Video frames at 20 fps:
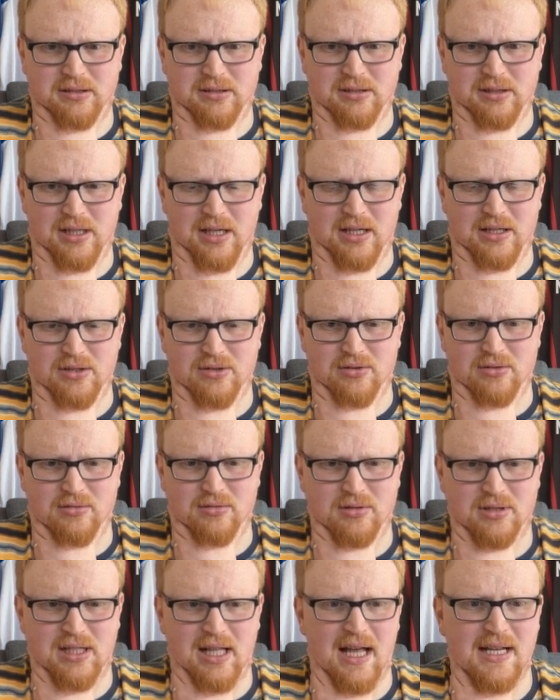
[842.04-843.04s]

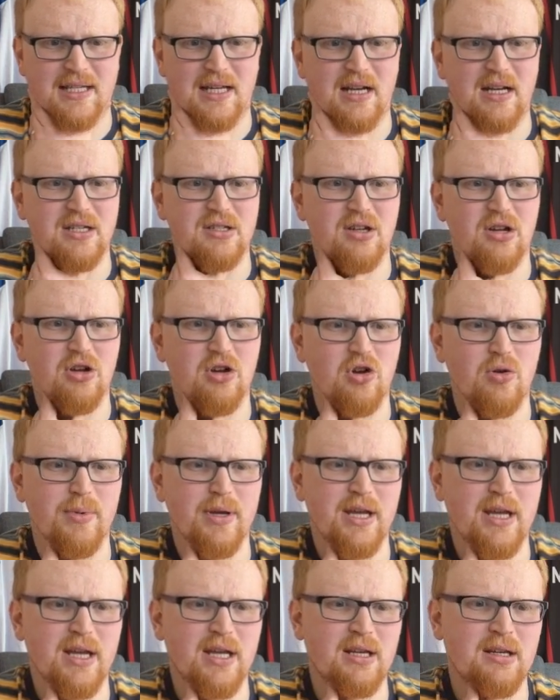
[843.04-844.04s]
cancelled. Zlatan is not
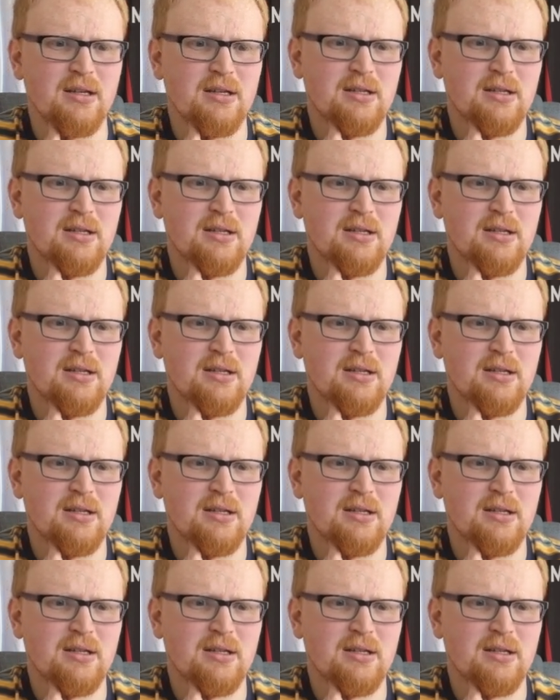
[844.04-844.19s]
coming in.